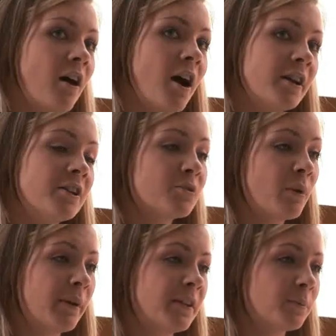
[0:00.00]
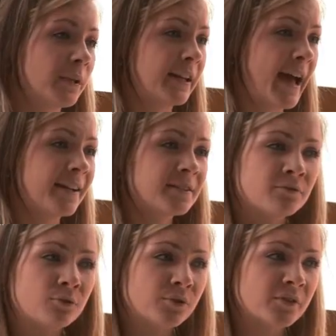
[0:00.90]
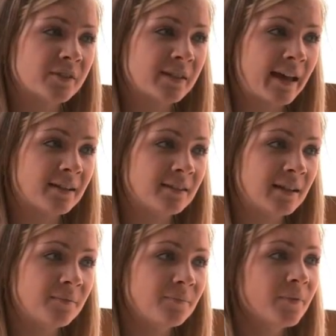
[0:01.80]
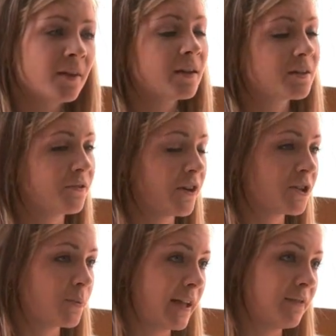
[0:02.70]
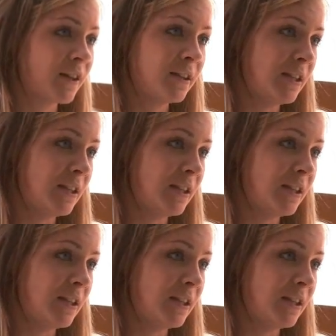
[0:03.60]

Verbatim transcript: encouraged women to play an active role in society his first wife,